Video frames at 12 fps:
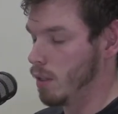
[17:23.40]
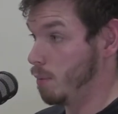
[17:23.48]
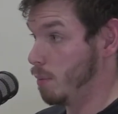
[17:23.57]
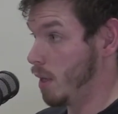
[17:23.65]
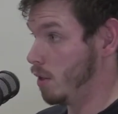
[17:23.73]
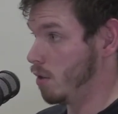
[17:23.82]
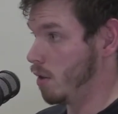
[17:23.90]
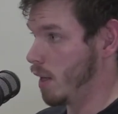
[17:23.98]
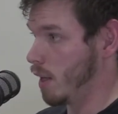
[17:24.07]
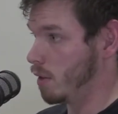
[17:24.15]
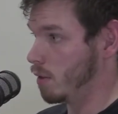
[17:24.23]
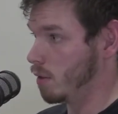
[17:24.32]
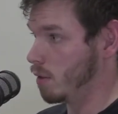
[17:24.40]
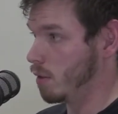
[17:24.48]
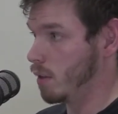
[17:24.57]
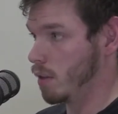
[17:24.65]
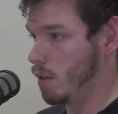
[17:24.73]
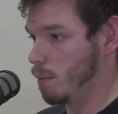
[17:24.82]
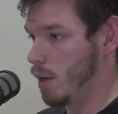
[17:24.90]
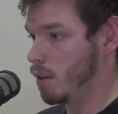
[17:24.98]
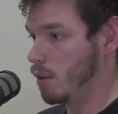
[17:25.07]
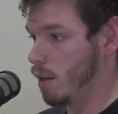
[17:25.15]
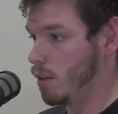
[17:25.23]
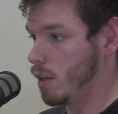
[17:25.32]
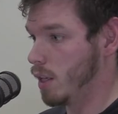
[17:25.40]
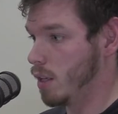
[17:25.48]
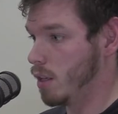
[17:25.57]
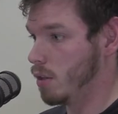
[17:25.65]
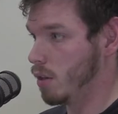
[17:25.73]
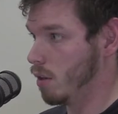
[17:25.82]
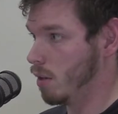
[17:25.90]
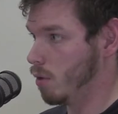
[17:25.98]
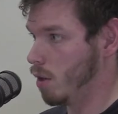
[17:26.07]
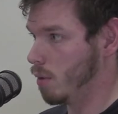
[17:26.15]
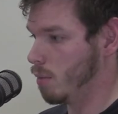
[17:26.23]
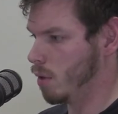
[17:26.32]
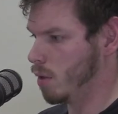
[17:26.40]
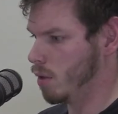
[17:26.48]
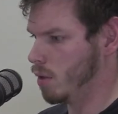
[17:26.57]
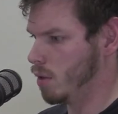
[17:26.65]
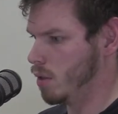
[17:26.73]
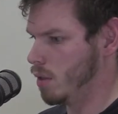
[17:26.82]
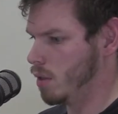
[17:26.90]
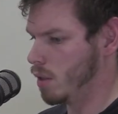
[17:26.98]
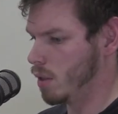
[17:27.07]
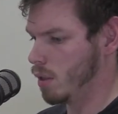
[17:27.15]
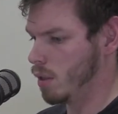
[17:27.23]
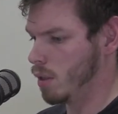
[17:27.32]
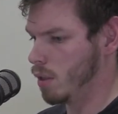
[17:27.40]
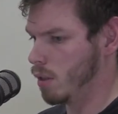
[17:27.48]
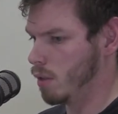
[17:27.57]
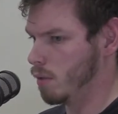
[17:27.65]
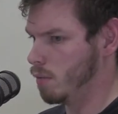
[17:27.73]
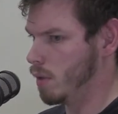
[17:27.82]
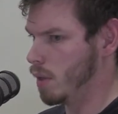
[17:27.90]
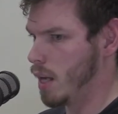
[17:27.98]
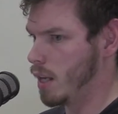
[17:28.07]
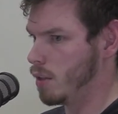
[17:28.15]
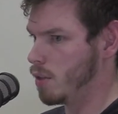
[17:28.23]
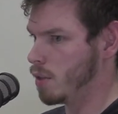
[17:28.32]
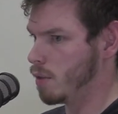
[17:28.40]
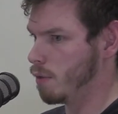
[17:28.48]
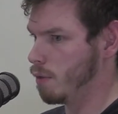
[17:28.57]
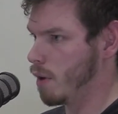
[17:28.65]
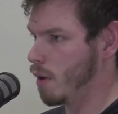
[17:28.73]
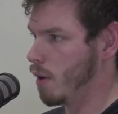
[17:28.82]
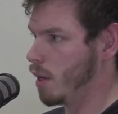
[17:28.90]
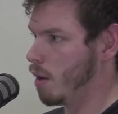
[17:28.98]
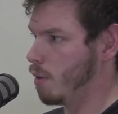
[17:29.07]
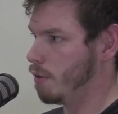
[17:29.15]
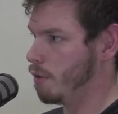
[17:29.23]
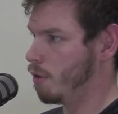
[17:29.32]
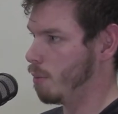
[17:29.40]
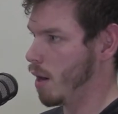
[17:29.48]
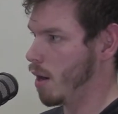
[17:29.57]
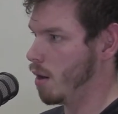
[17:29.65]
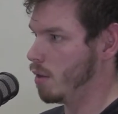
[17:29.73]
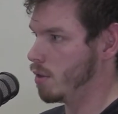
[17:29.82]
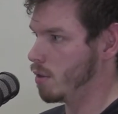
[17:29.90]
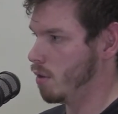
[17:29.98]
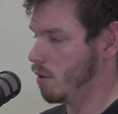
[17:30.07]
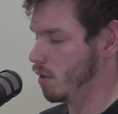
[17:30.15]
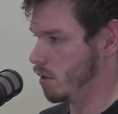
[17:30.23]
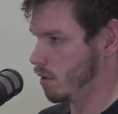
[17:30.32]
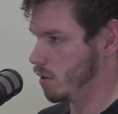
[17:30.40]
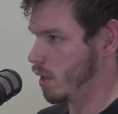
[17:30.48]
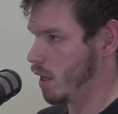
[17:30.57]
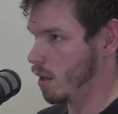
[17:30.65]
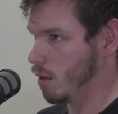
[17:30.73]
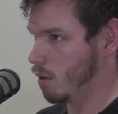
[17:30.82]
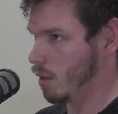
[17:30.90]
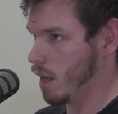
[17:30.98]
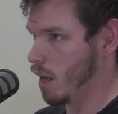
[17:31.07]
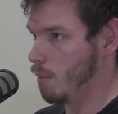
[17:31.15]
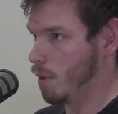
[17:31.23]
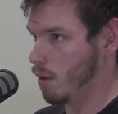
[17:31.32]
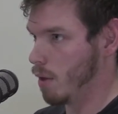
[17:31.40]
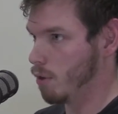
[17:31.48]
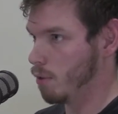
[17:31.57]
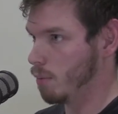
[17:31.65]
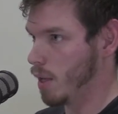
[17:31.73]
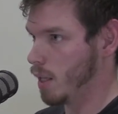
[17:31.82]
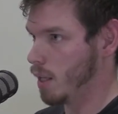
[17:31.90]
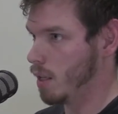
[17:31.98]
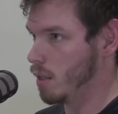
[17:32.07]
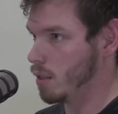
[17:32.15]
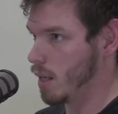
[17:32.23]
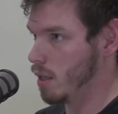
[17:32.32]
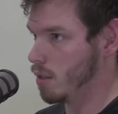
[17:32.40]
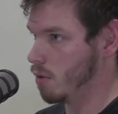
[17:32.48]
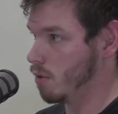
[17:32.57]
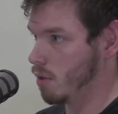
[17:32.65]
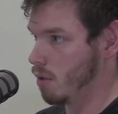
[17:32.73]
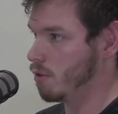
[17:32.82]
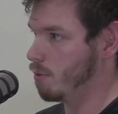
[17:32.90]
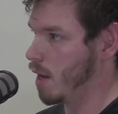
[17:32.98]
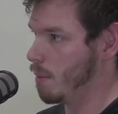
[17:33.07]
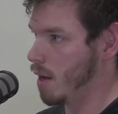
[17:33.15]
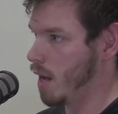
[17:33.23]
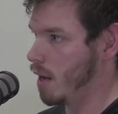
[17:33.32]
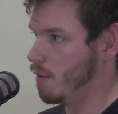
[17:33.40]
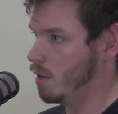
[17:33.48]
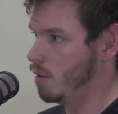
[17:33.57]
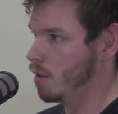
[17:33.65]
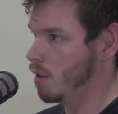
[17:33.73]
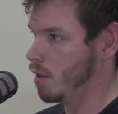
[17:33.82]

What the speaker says: dependent on that. Dependent, I think, is a good word, because it's very common for parents to take gaming away from their kids as a result of bad behavior.